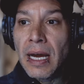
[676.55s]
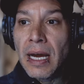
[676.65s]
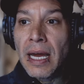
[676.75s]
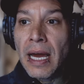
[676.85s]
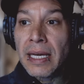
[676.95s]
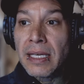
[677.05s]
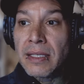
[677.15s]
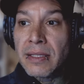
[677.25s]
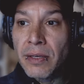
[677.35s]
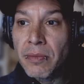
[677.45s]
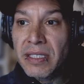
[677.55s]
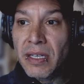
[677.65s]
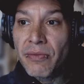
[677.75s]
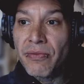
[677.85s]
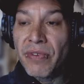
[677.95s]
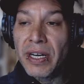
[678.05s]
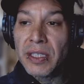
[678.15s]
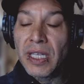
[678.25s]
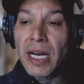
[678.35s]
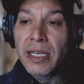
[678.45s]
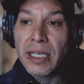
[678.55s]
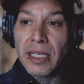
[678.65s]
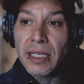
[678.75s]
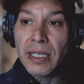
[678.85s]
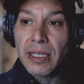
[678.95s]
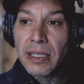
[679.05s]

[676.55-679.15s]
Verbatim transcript: I, I consider myself very lucky.